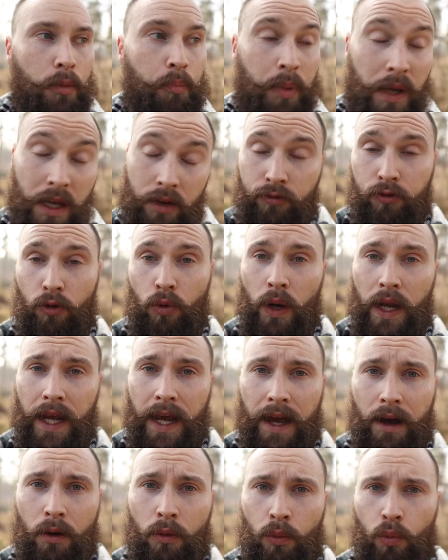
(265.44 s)
The beard
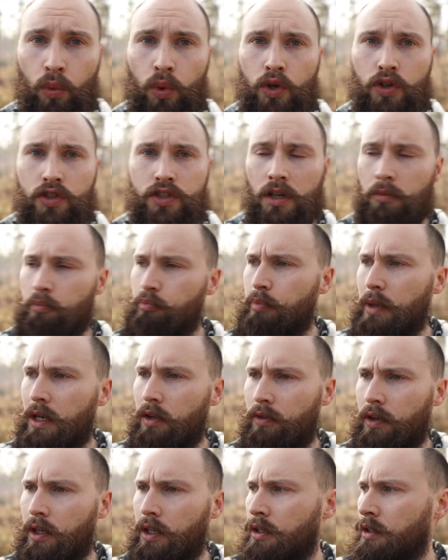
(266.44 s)
falling out was a
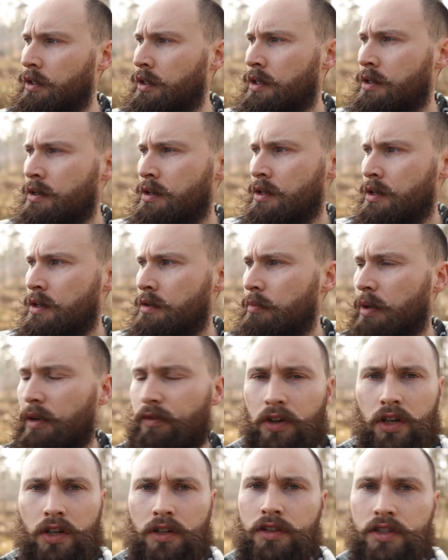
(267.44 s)
bit of a
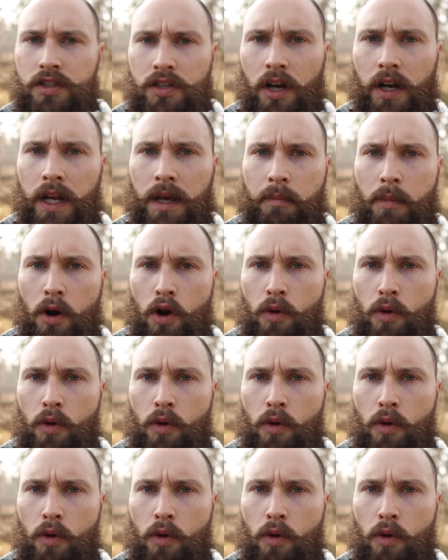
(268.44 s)
concerning